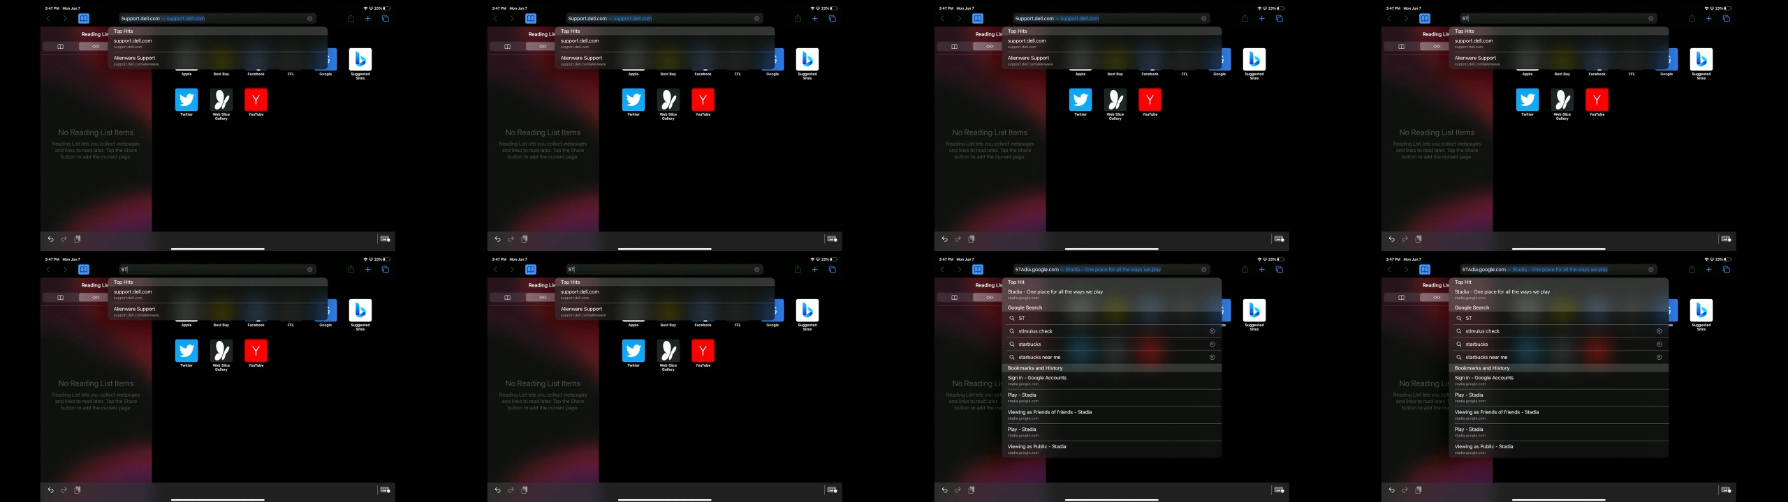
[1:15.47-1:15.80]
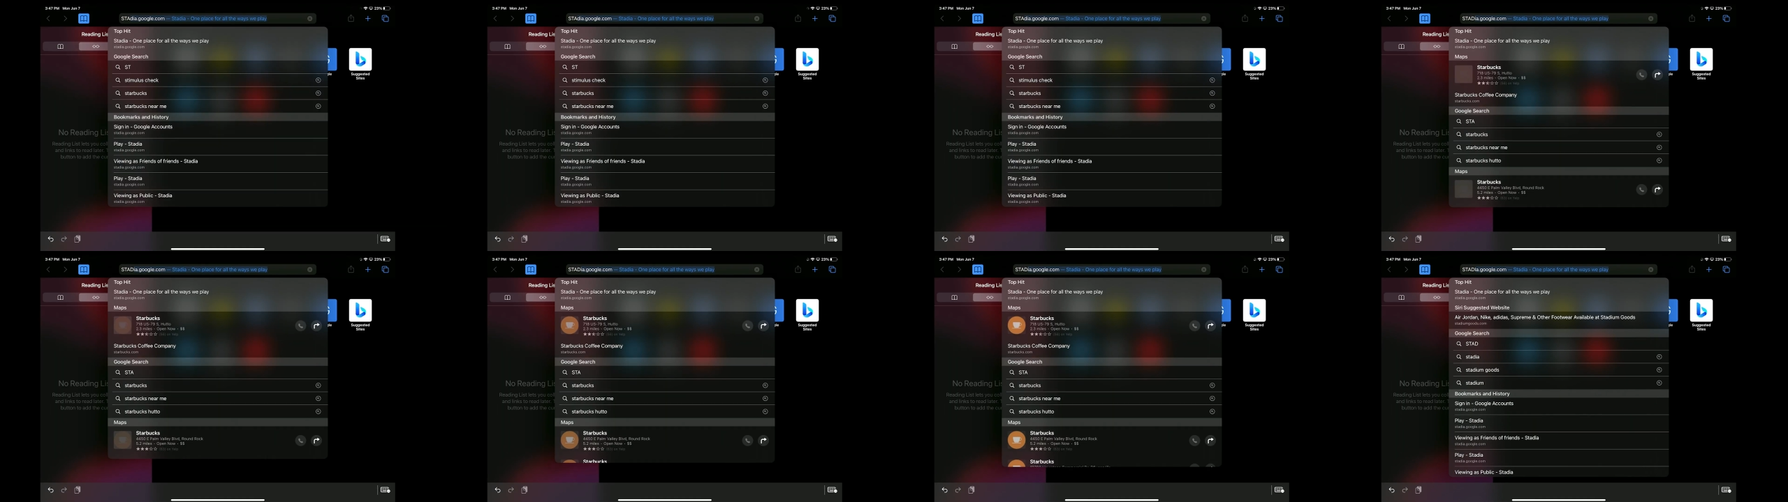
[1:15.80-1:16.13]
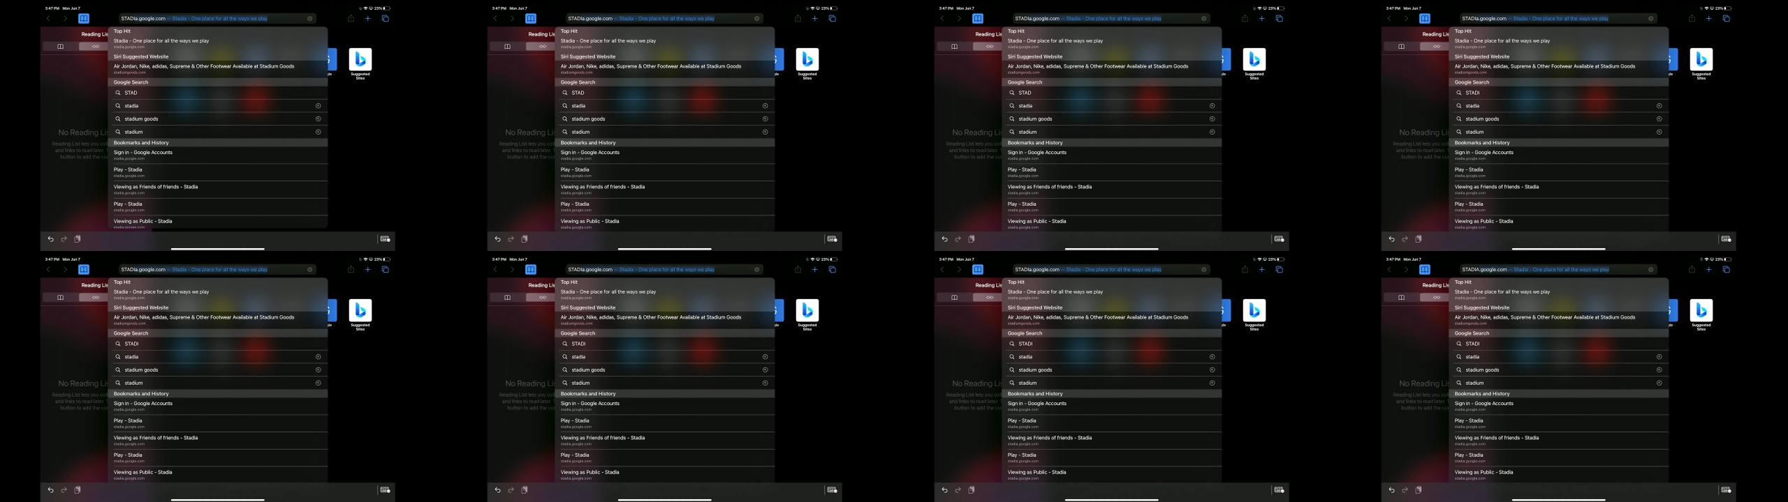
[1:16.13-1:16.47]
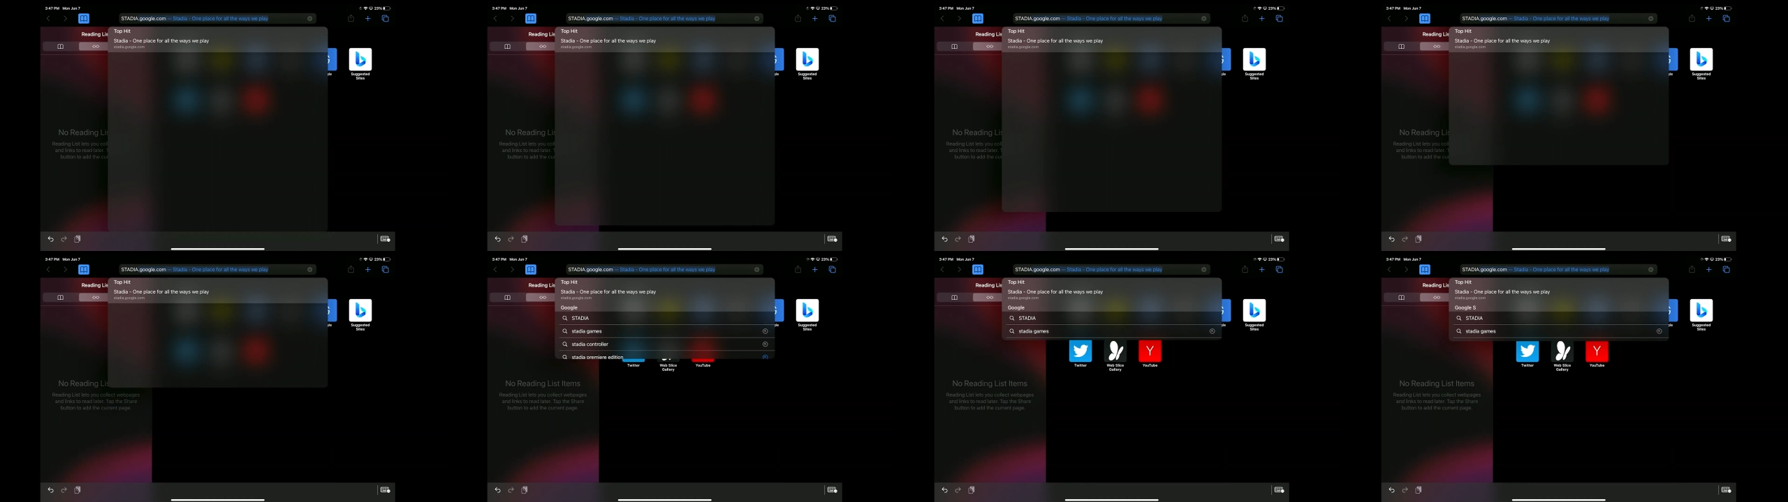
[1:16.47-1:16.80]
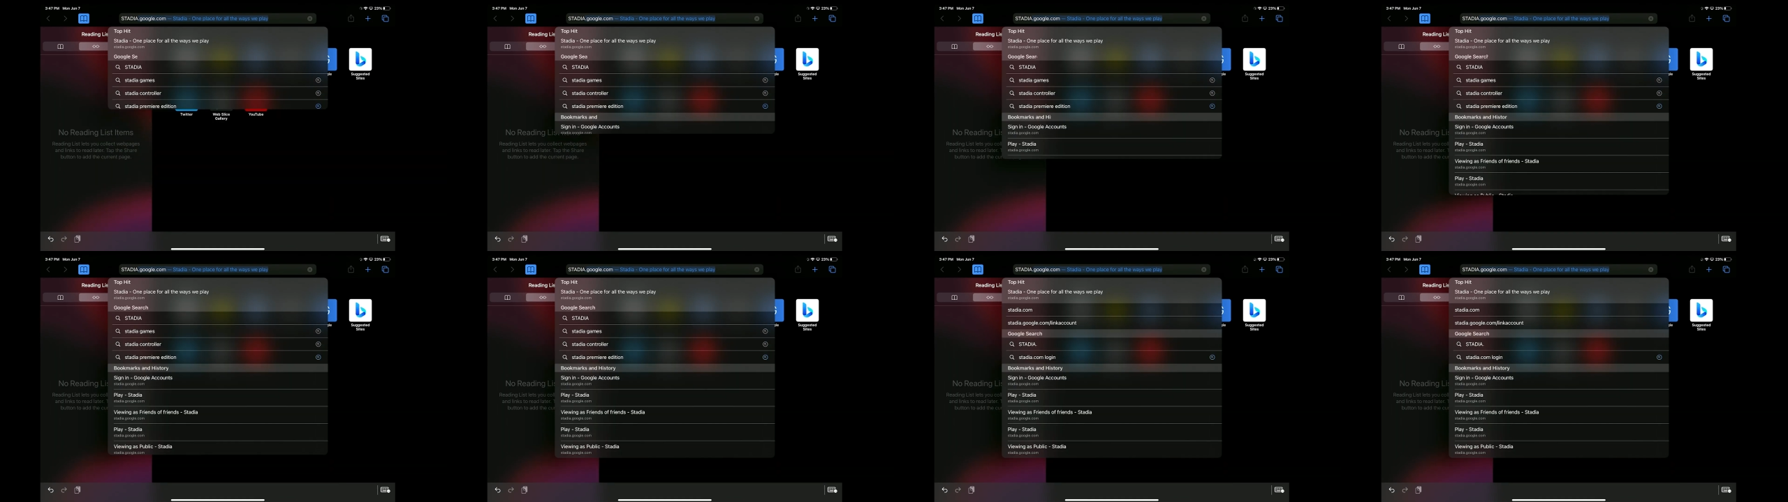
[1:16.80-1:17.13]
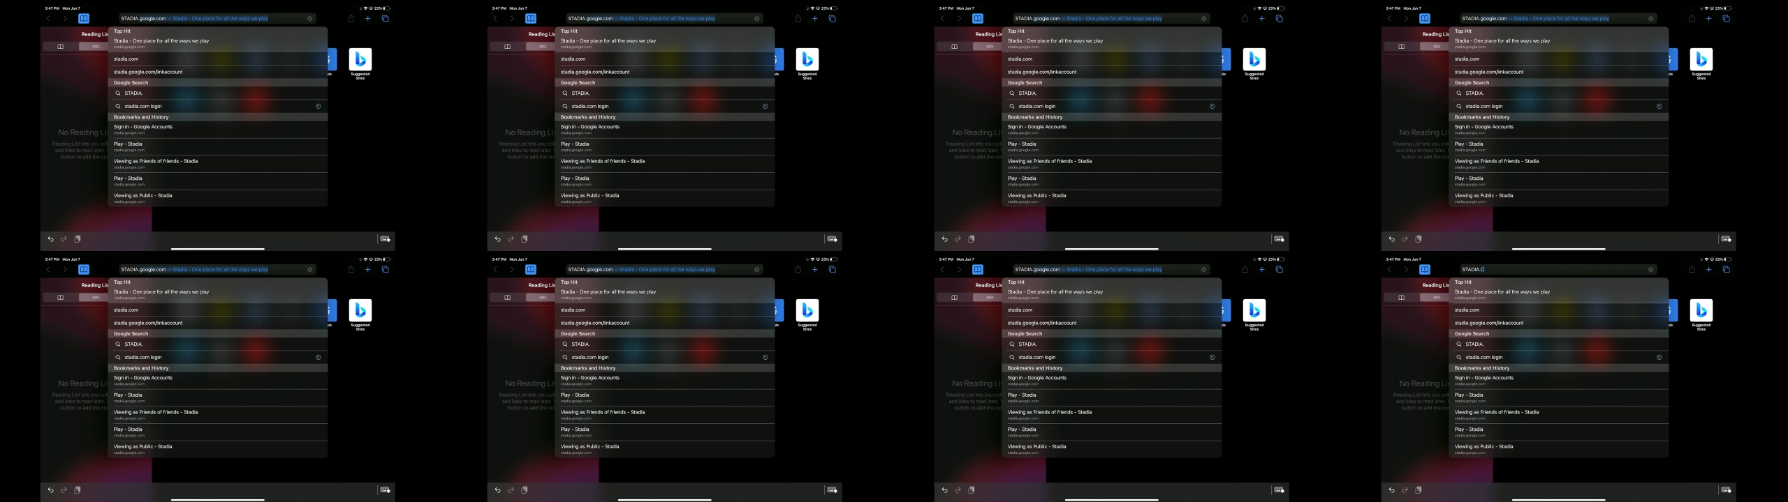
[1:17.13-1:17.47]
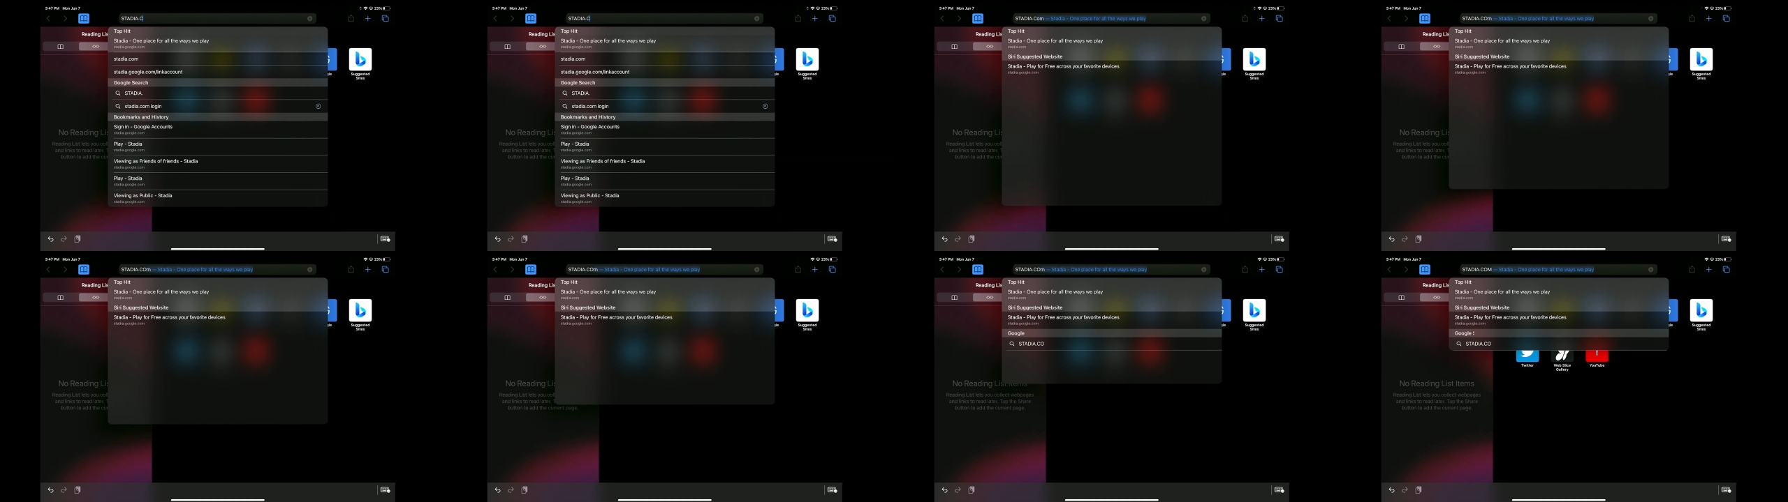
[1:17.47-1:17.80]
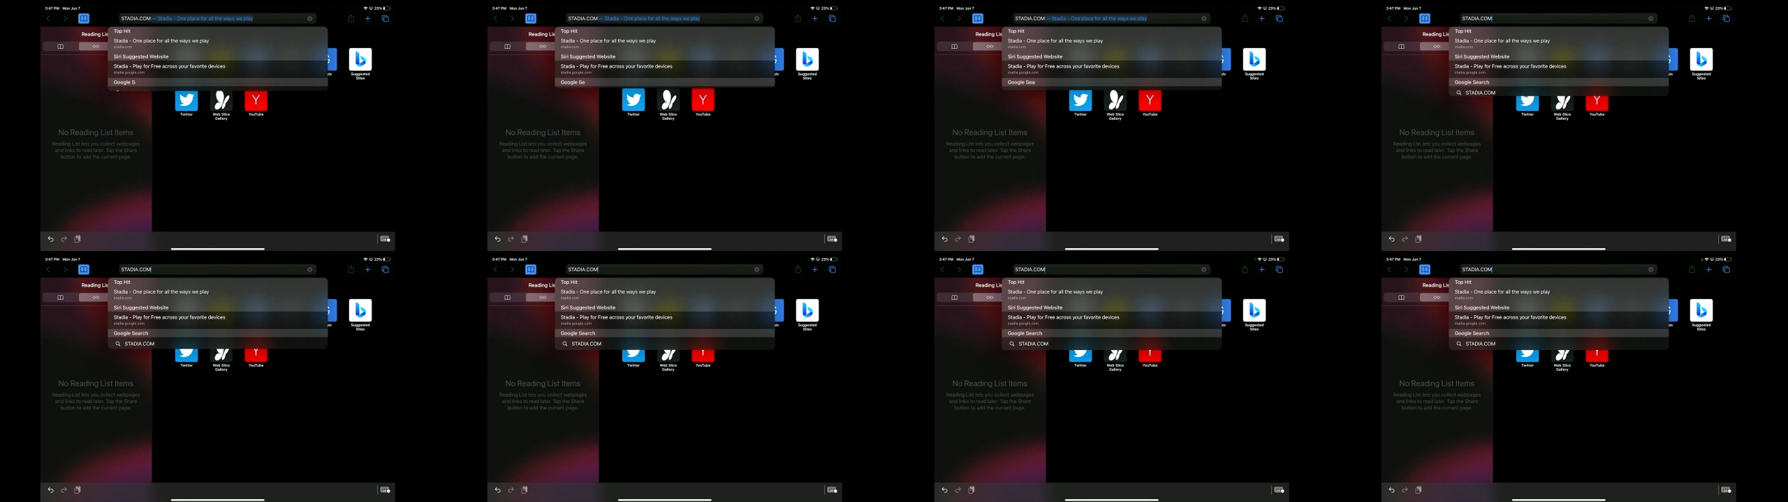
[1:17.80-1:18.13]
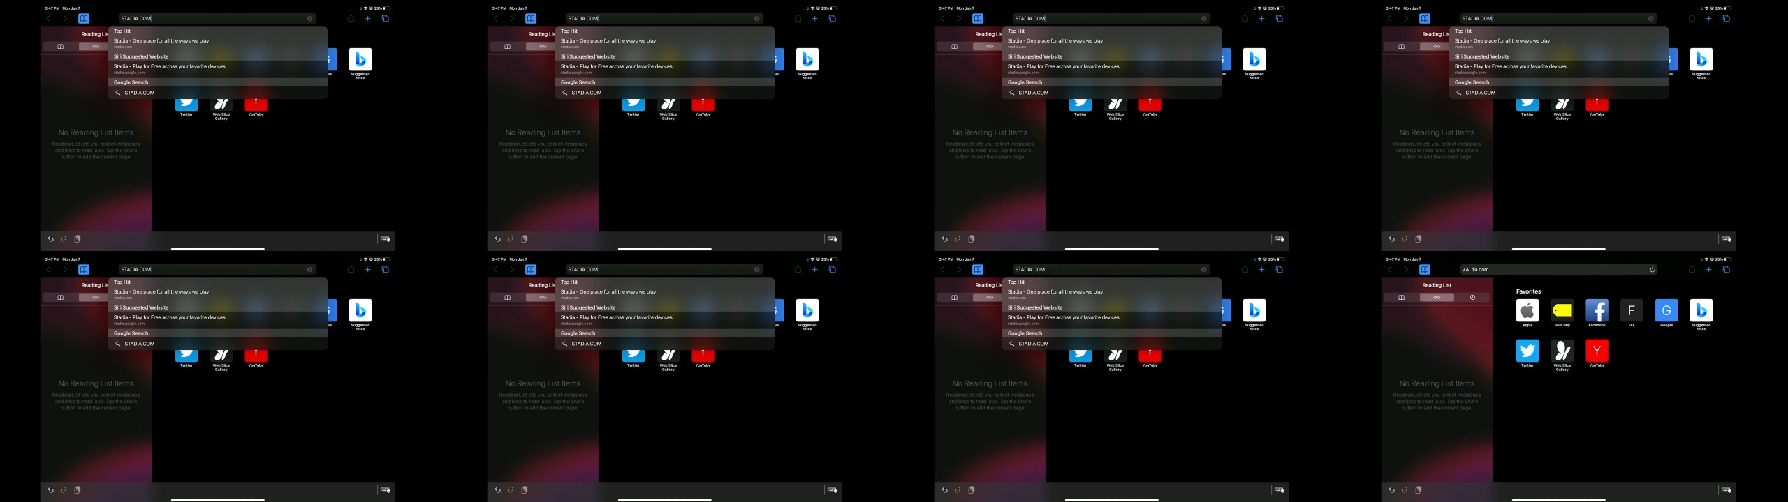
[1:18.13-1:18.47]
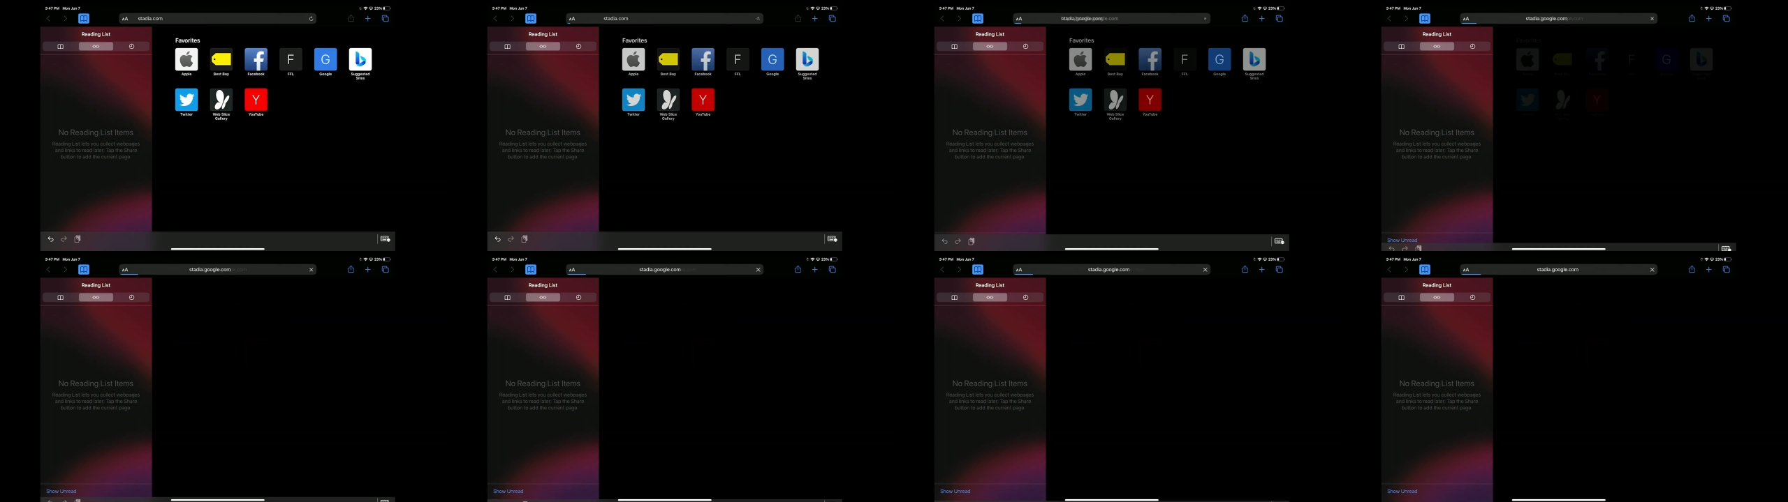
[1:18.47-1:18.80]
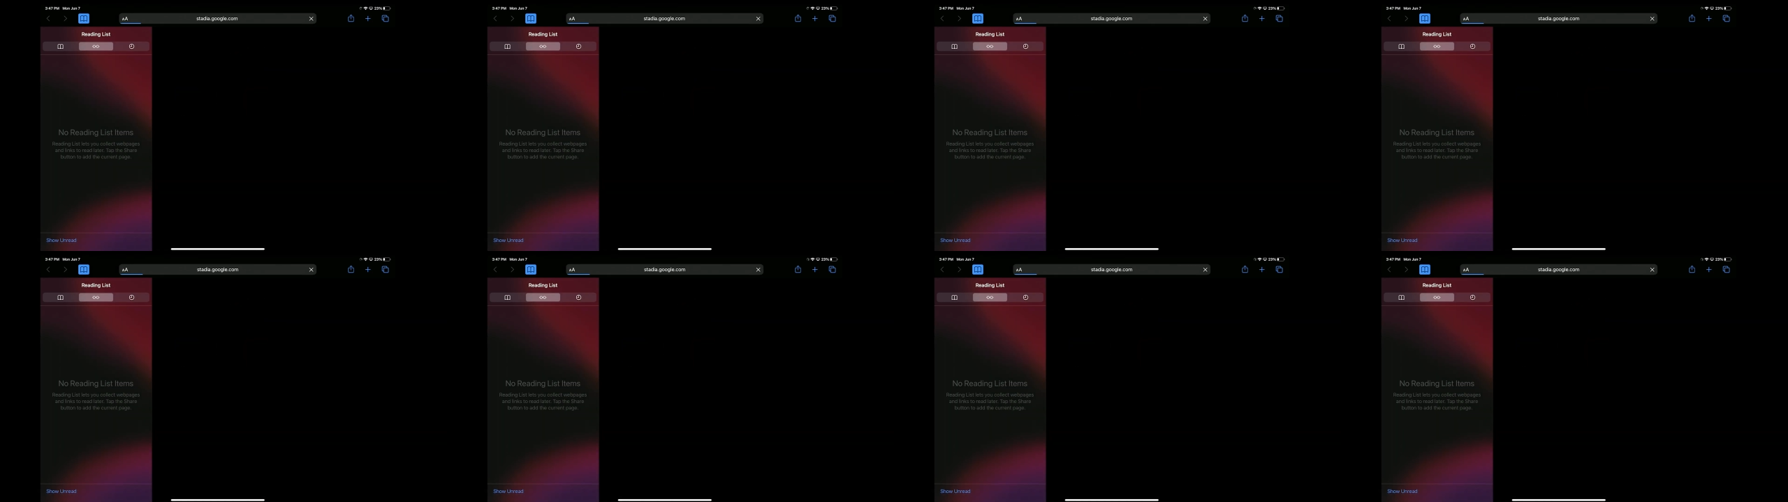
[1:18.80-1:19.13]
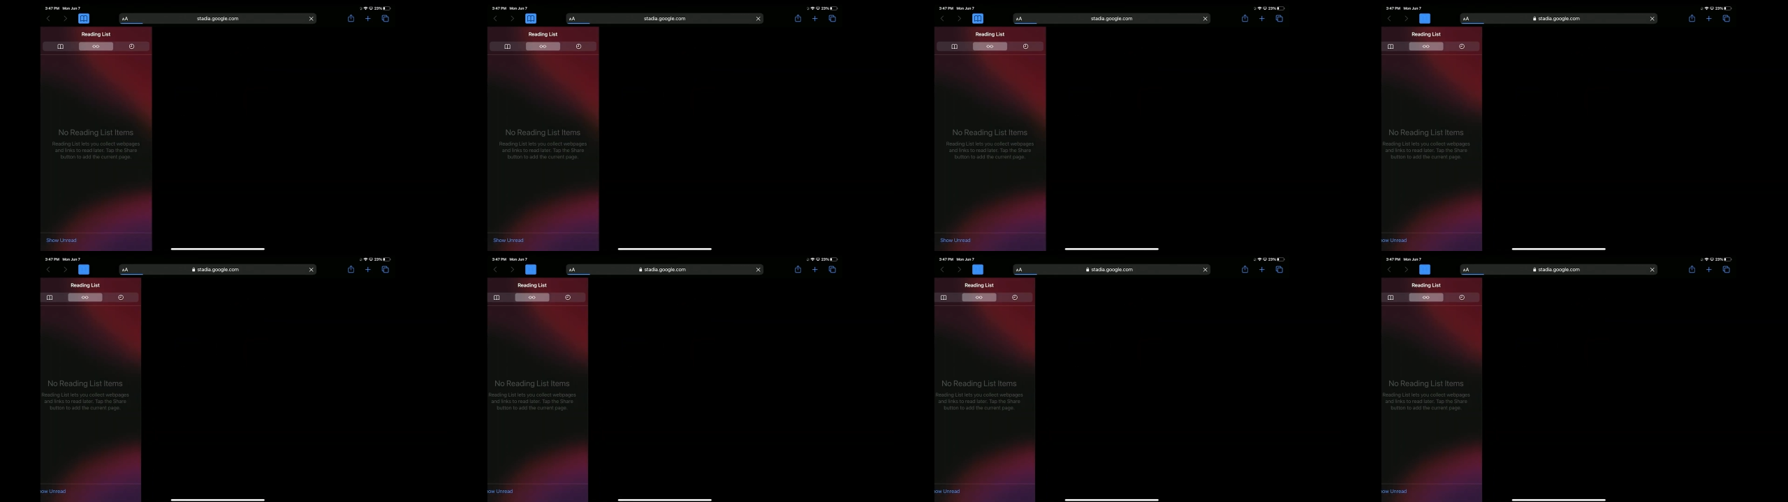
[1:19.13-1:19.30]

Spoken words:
No face is visible, so there are no lips to read.